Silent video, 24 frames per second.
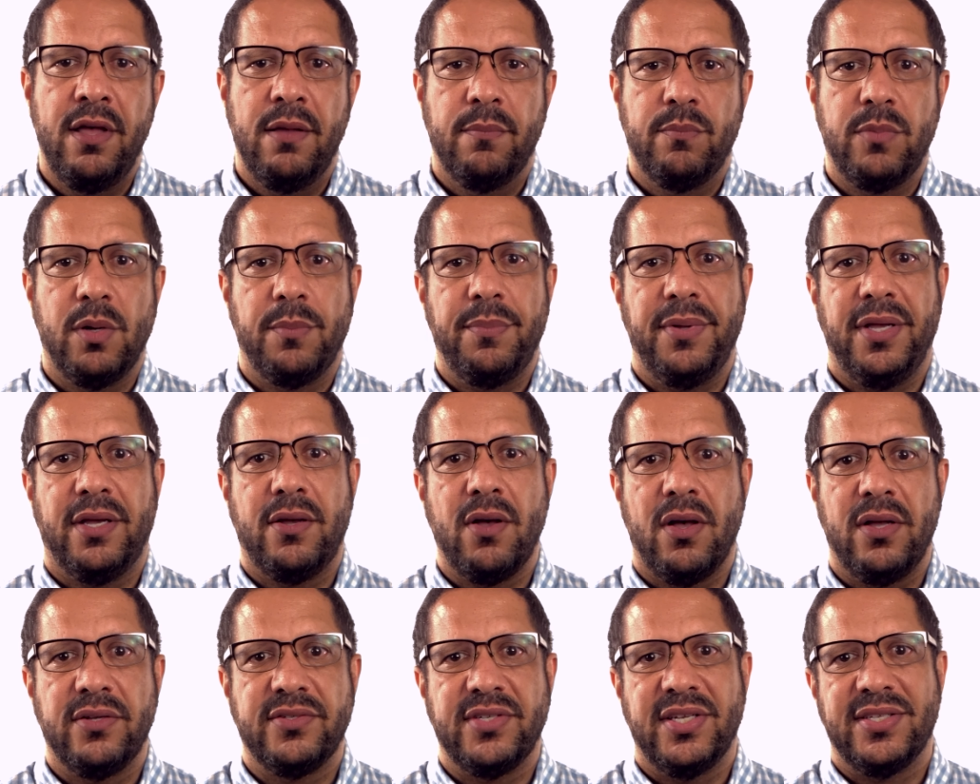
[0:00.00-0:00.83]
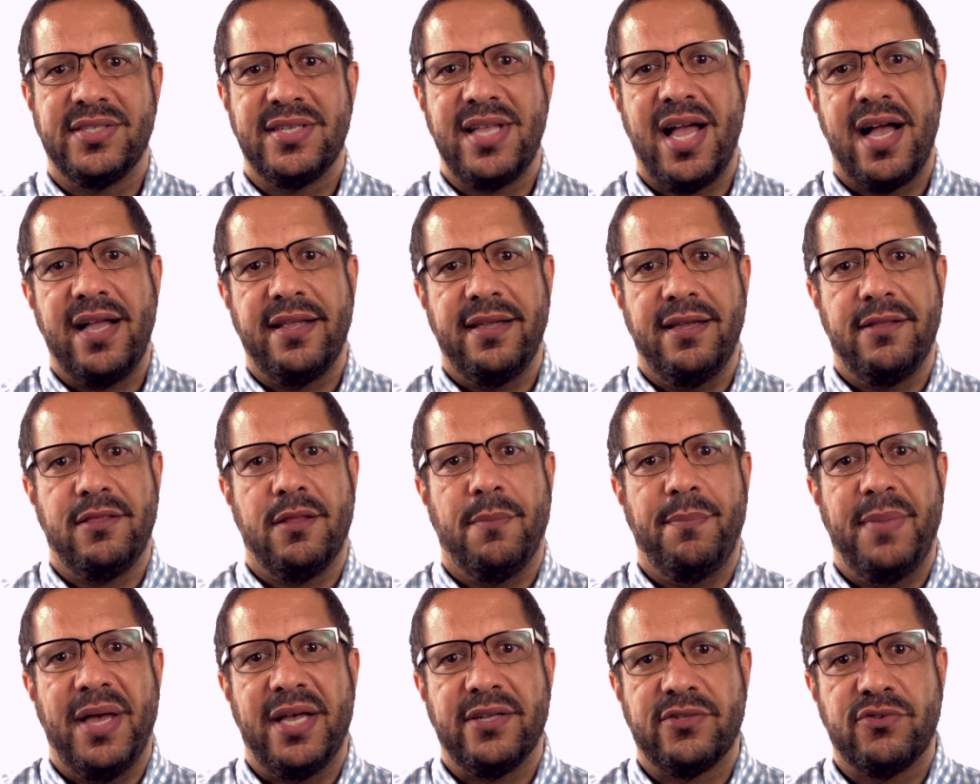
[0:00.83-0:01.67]
but because it's not in the
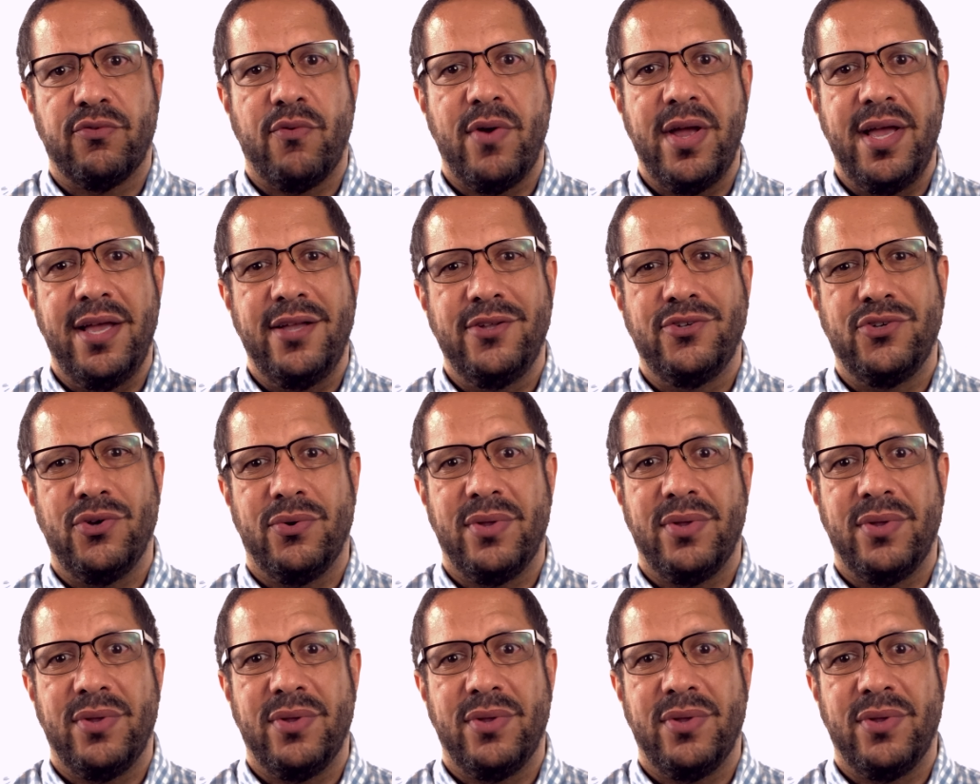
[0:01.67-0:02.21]
best range, you're